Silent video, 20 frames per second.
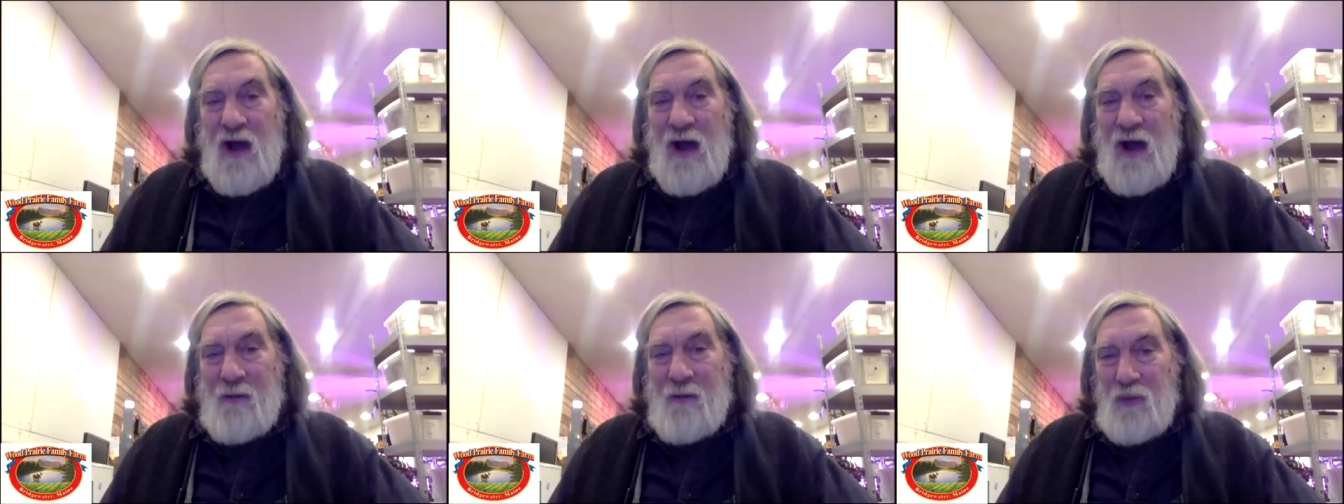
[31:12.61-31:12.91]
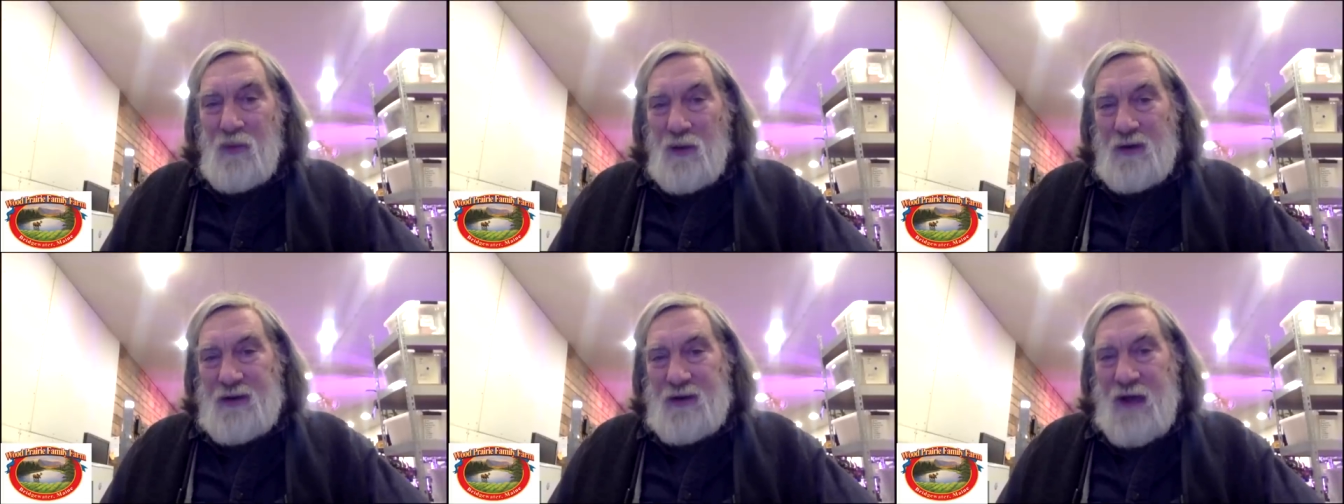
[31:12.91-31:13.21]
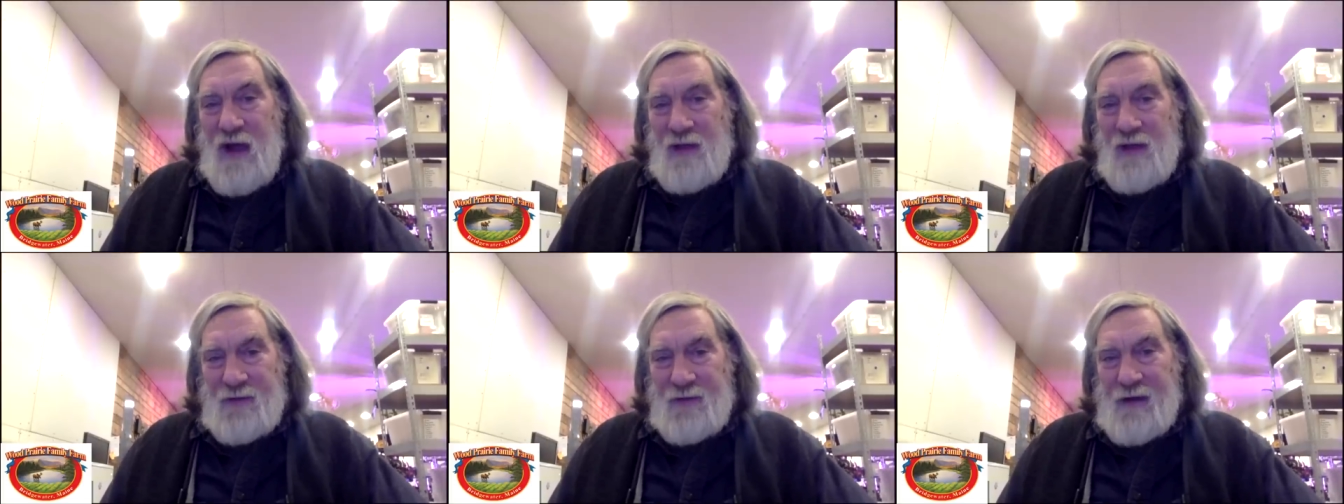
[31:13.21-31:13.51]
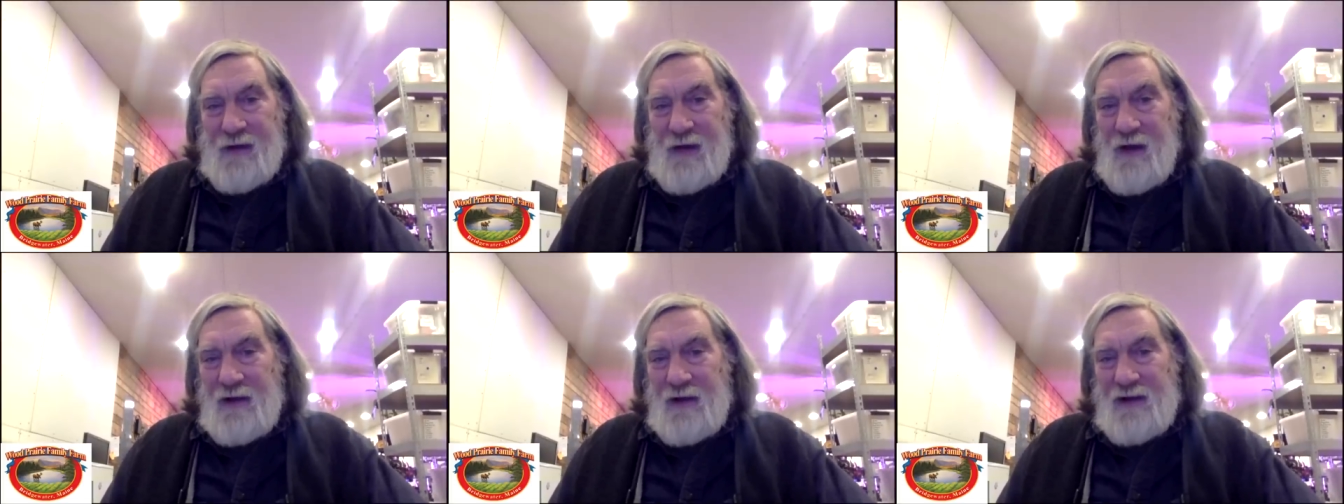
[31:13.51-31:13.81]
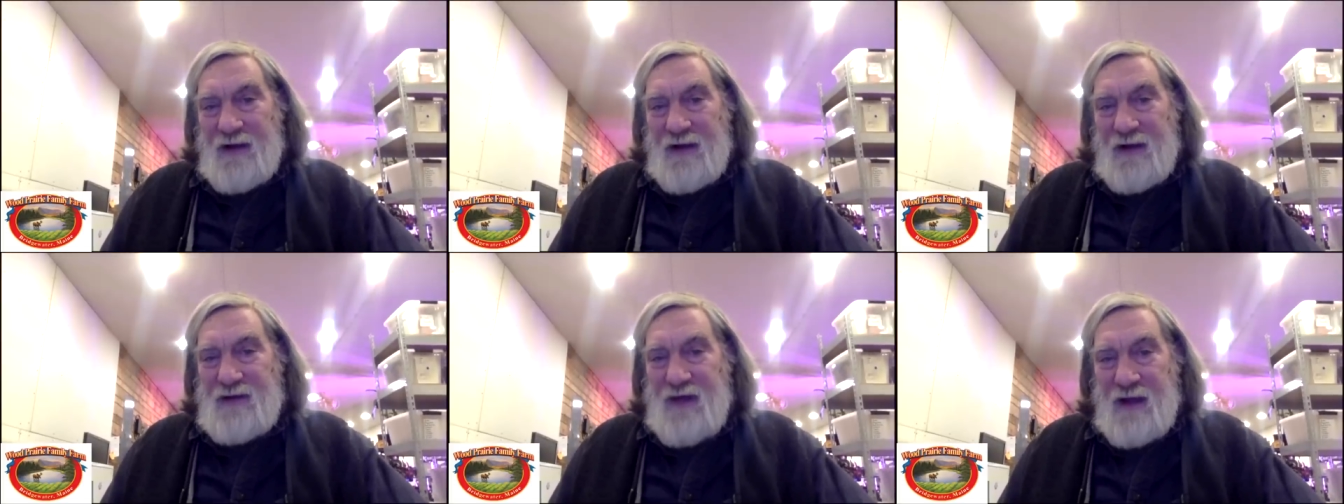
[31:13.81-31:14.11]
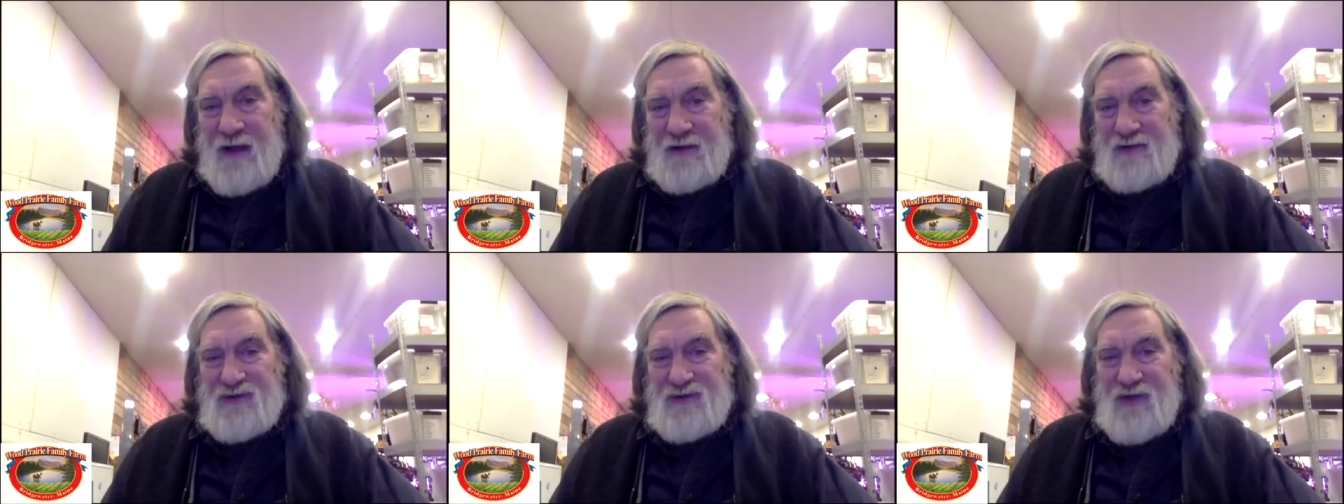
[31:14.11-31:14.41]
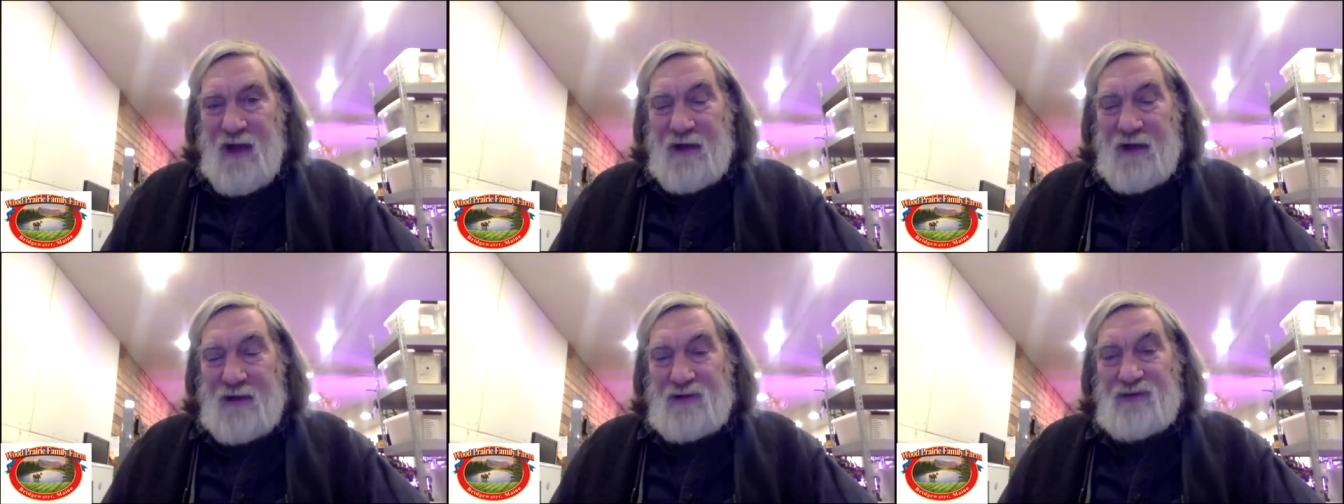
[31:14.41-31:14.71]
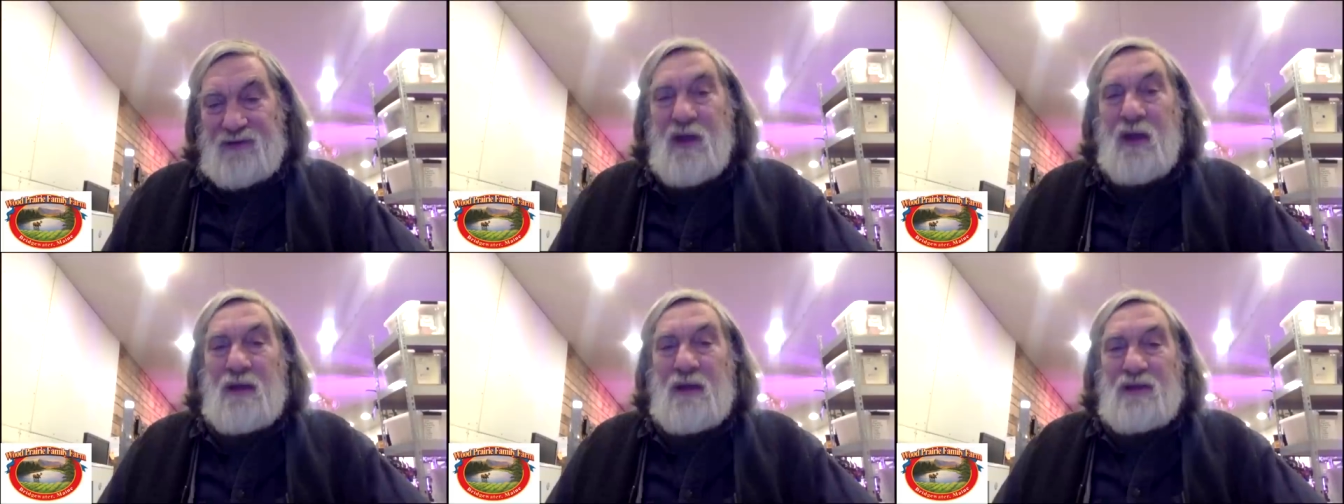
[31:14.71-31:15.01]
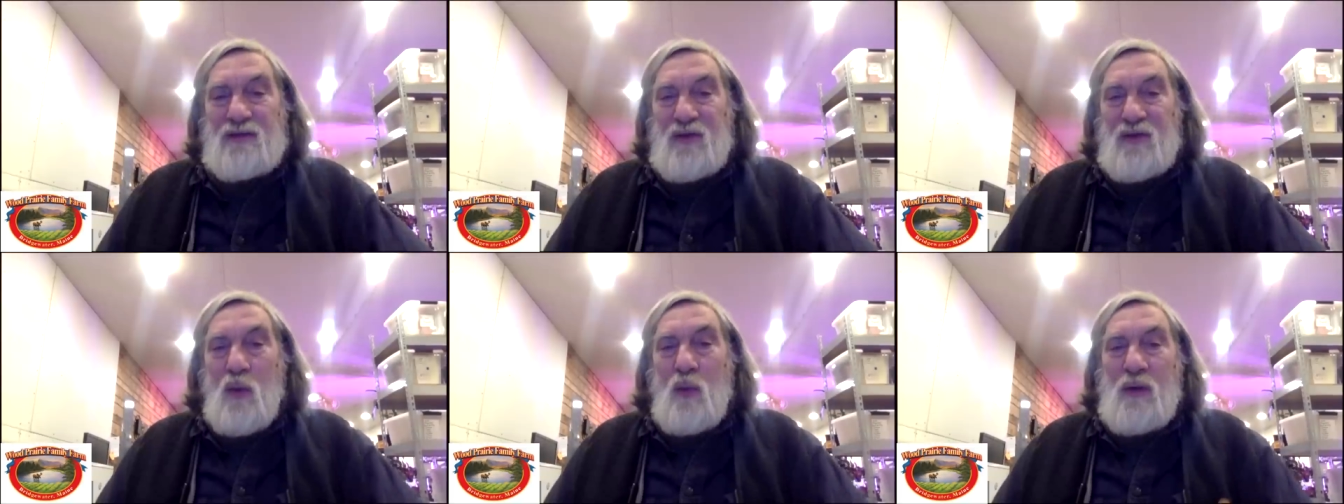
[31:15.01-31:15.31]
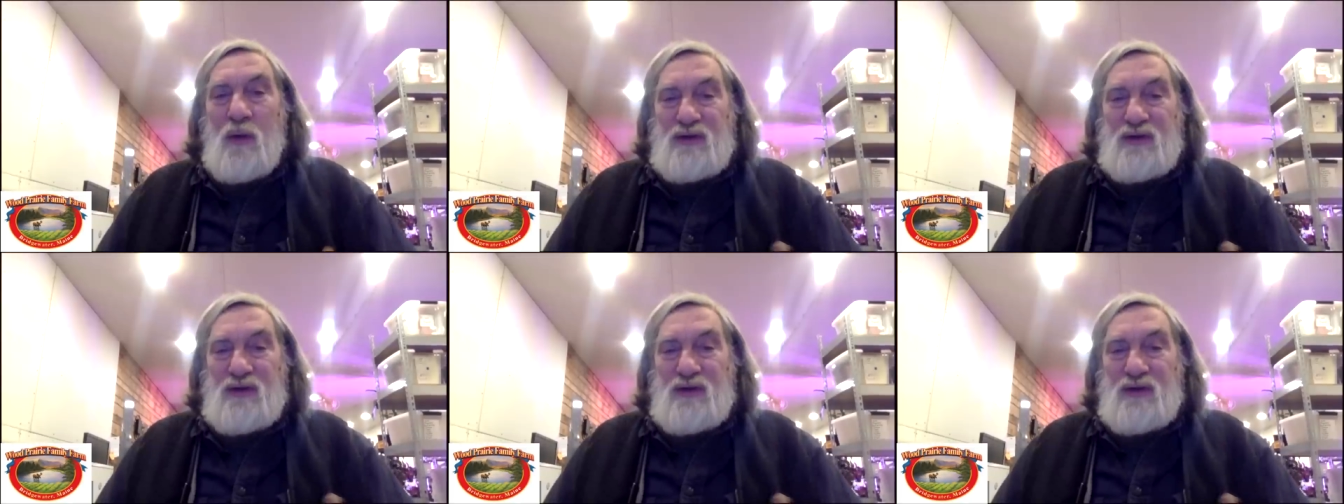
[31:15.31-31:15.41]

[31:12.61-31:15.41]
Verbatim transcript: takes a high mortality on in- insects.